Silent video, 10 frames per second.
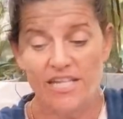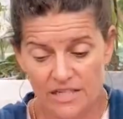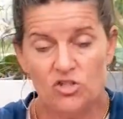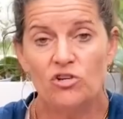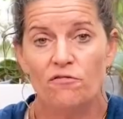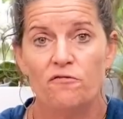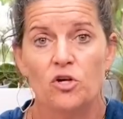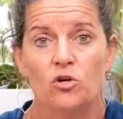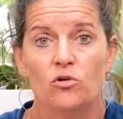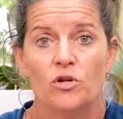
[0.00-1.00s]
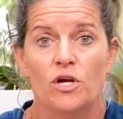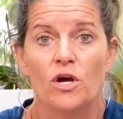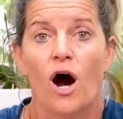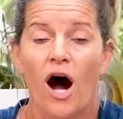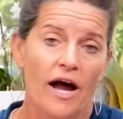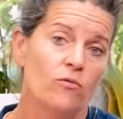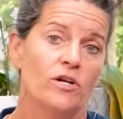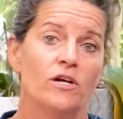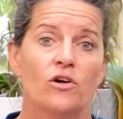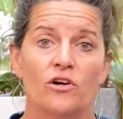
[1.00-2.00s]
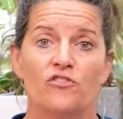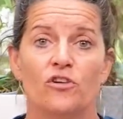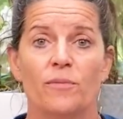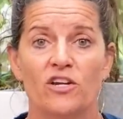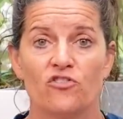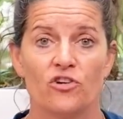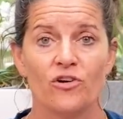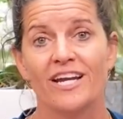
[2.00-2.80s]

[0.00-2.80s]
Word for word: into food. I would encourage you to make sure you're